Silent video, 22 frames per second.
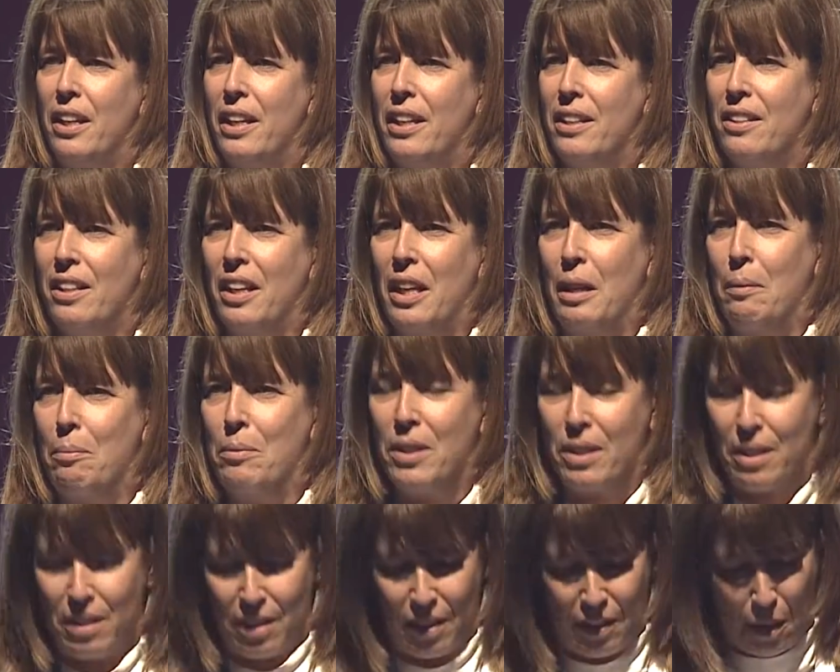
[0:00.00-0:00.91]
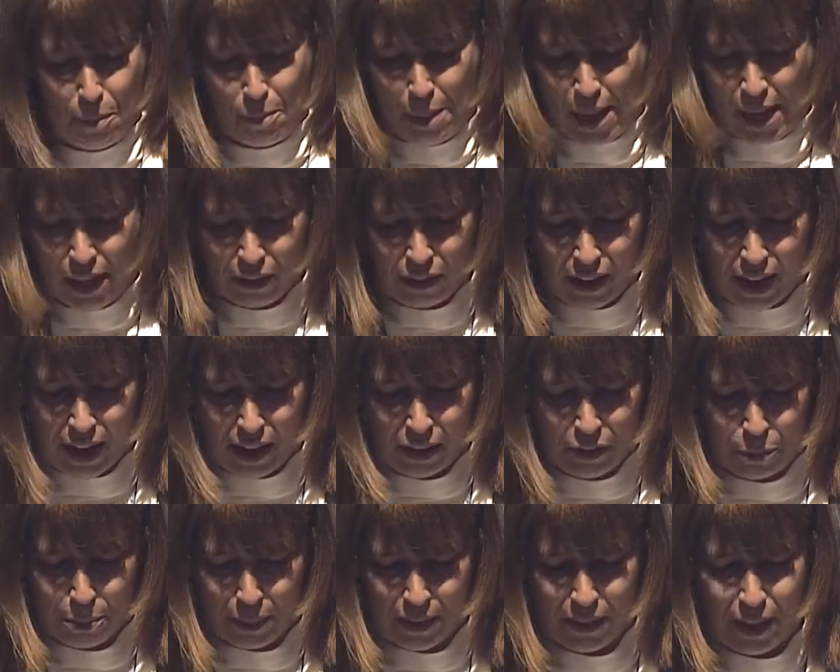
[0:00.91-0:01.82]
IT team did in the
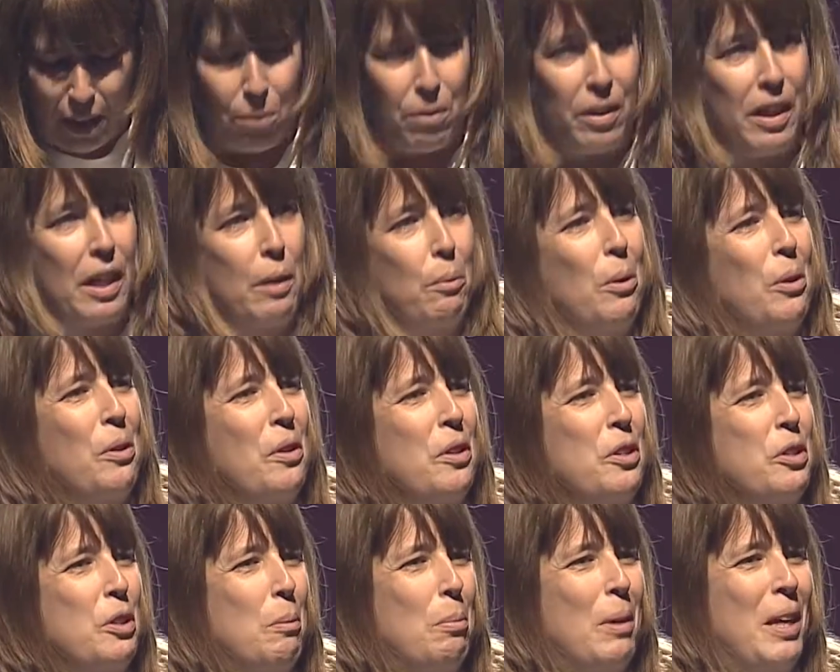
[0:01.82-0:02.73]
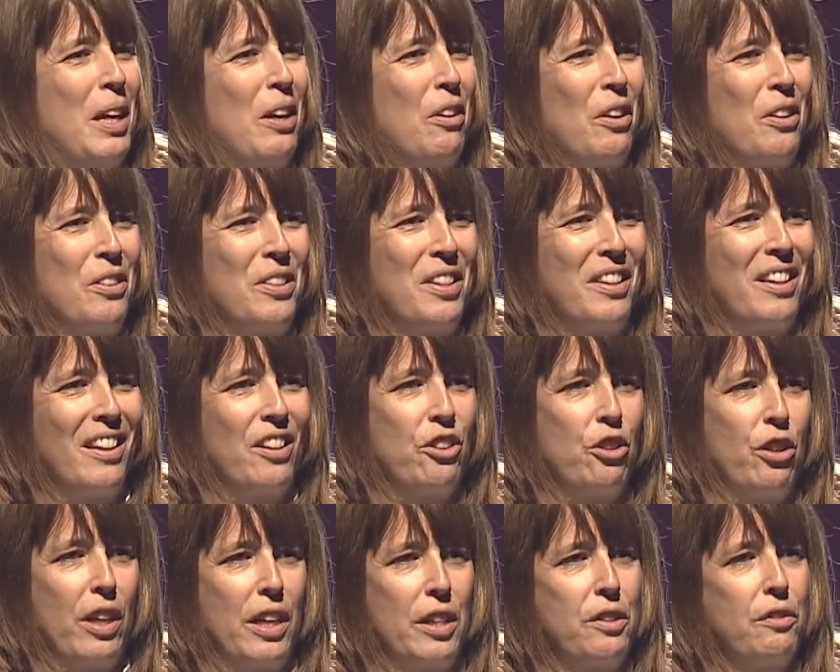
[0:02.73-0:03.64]
background, but they really were the superheroes that
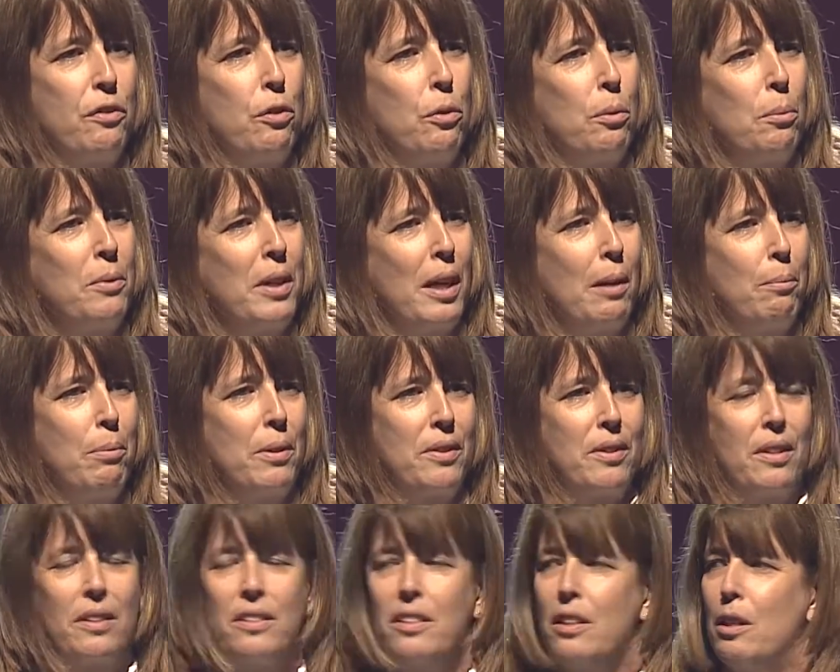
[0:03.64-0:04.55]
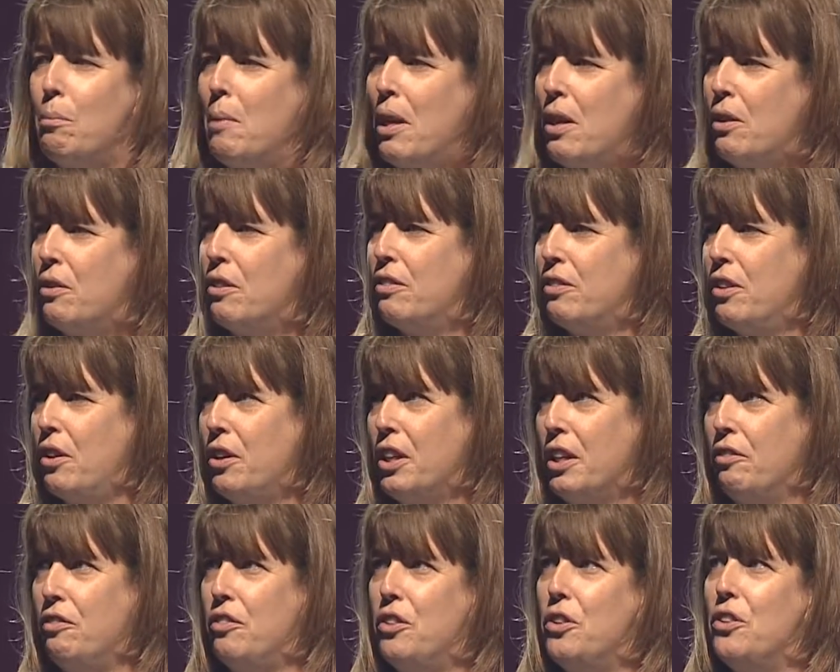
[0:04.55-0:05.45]
transformed our business in a matter of only
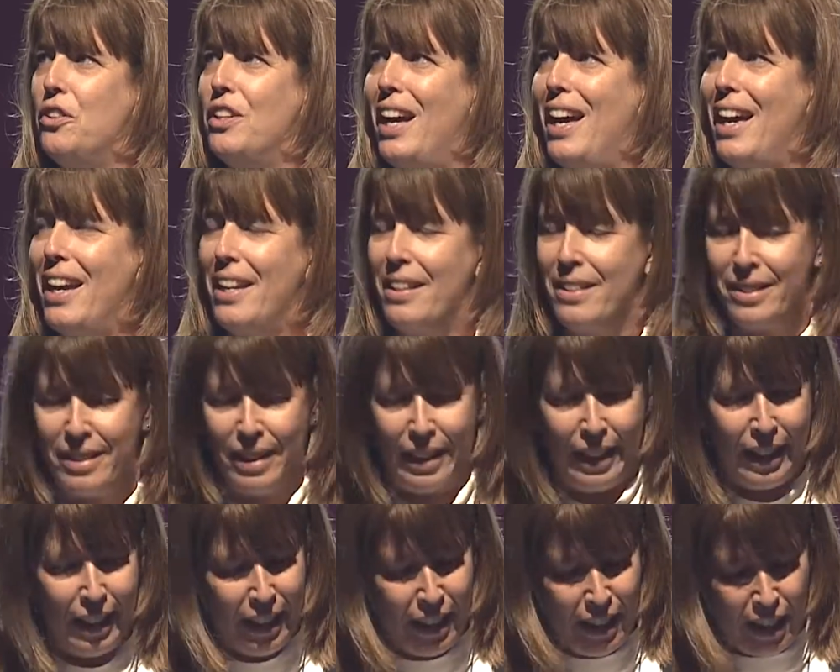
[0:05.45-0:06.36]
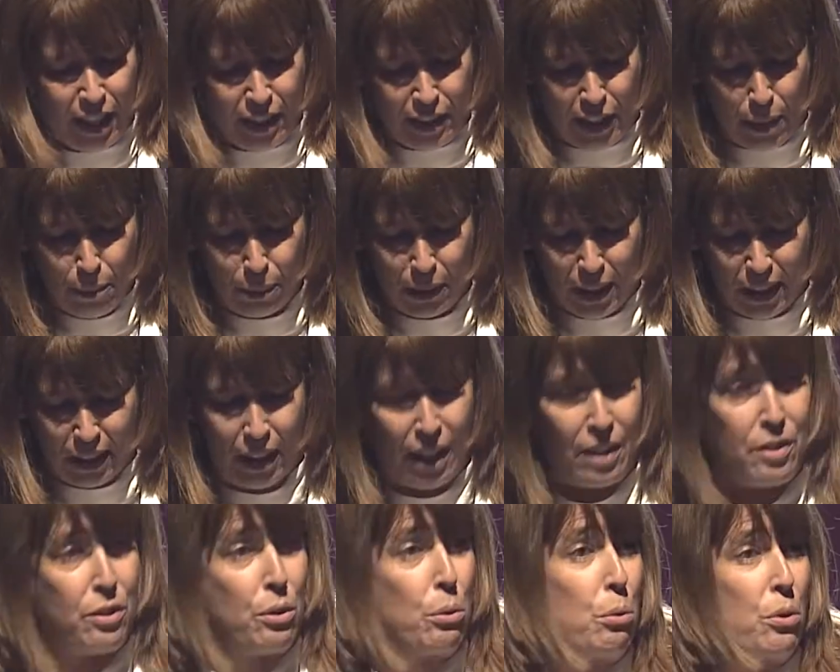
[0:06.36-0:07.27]
a few days enabling
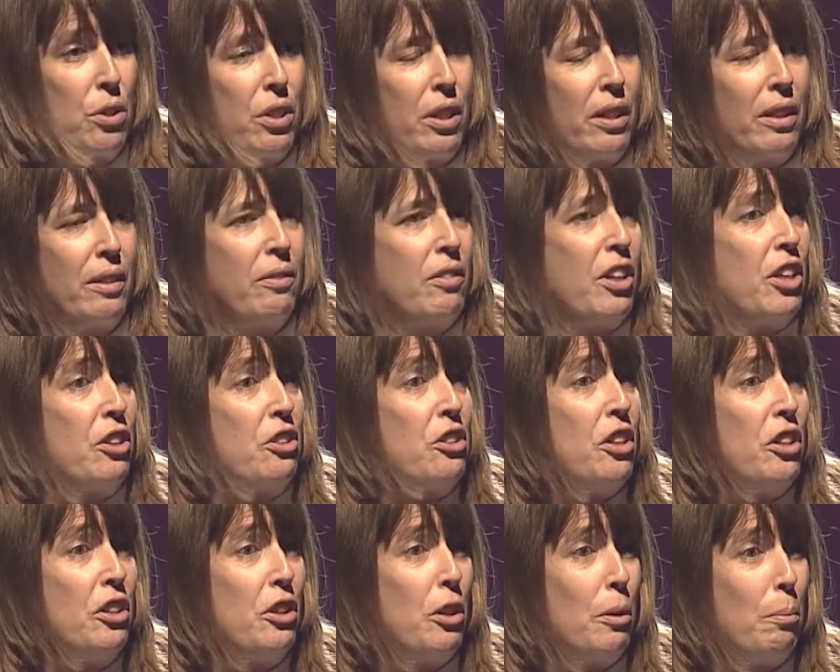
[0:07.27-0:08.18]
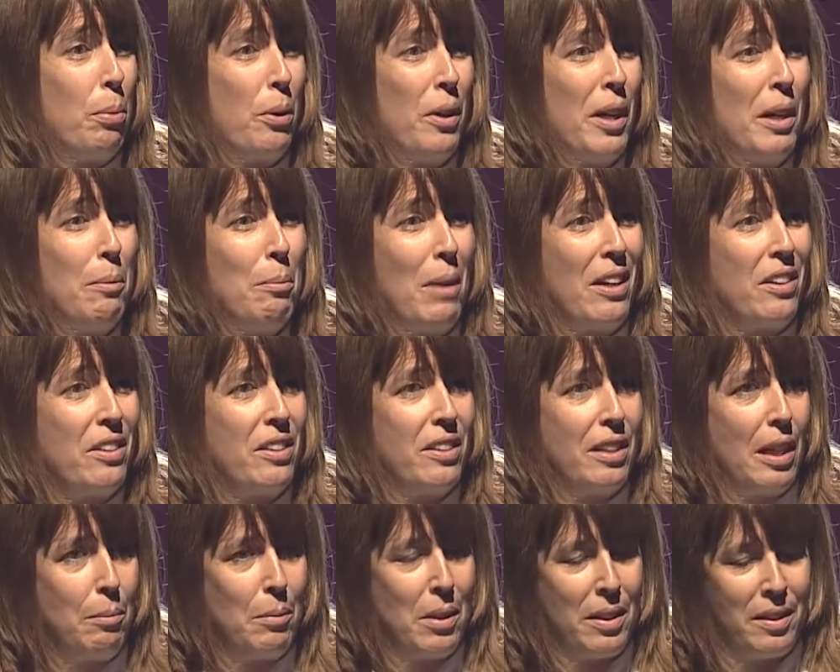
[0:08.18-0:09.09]
us all to continue pretty much
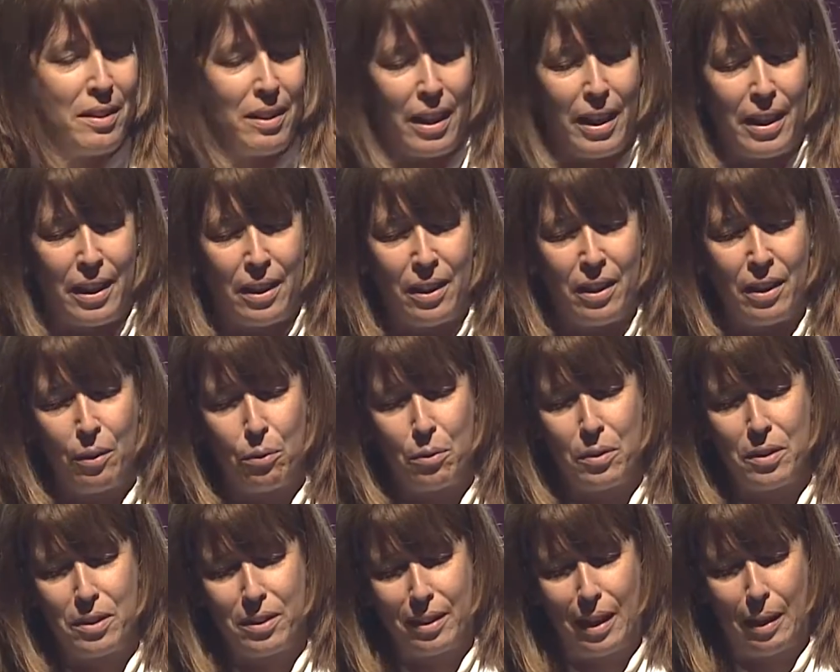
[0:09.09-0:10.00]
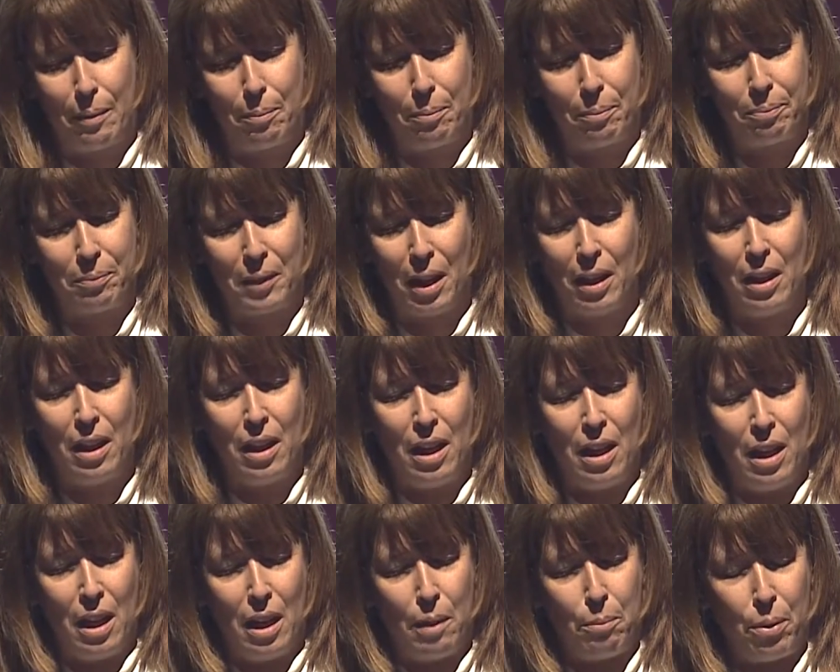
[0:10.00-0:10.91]
seamlessly. It was some
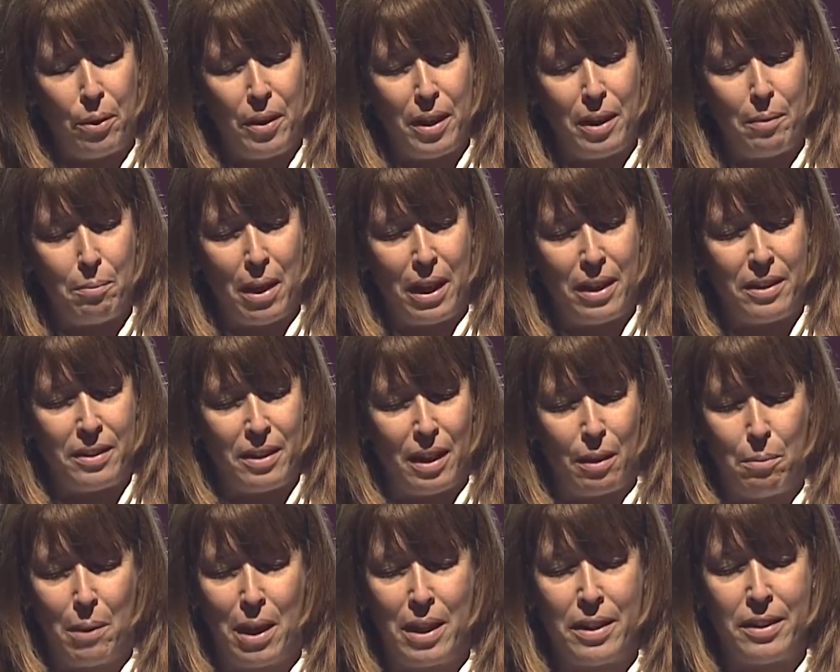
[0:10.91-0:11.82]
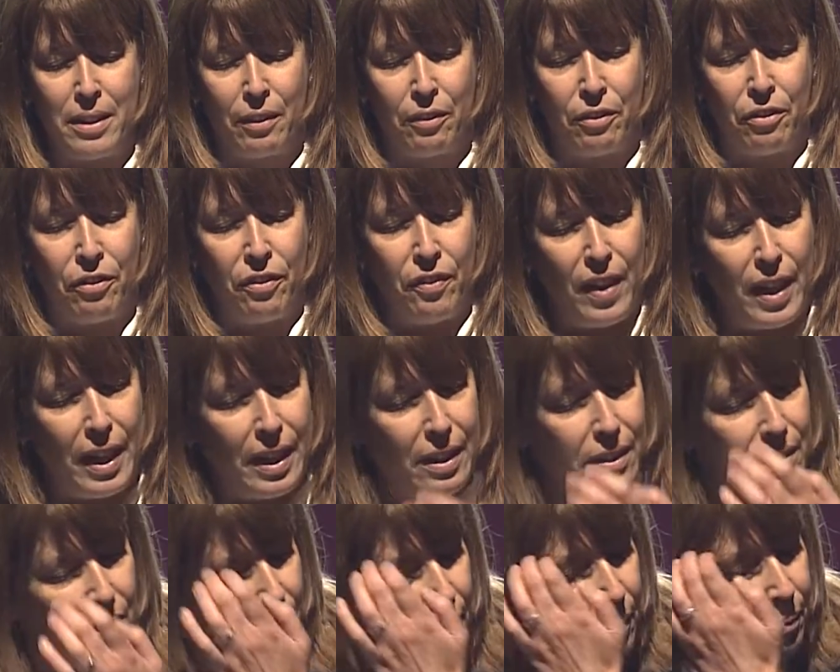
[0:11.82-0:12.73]
pretty amazing
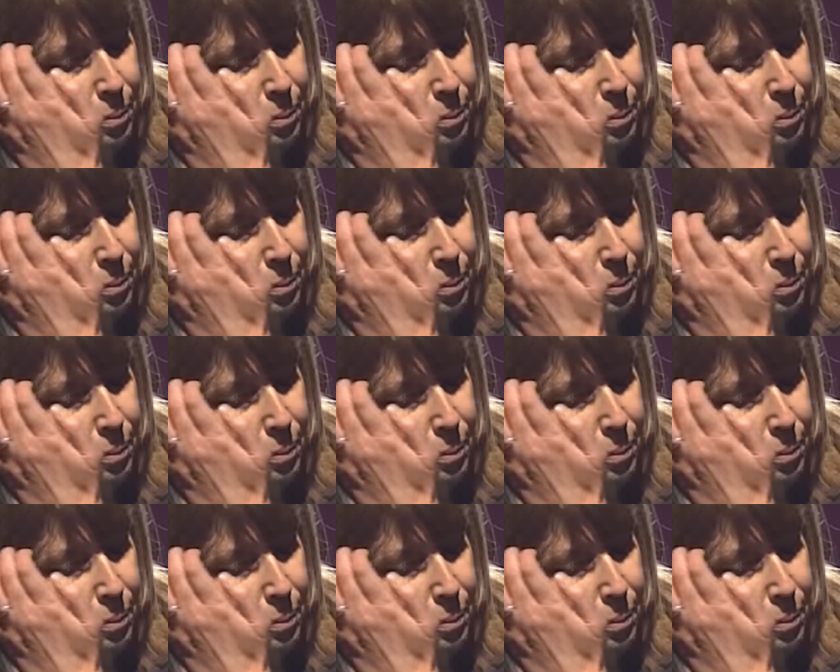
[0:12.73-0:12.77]
feat.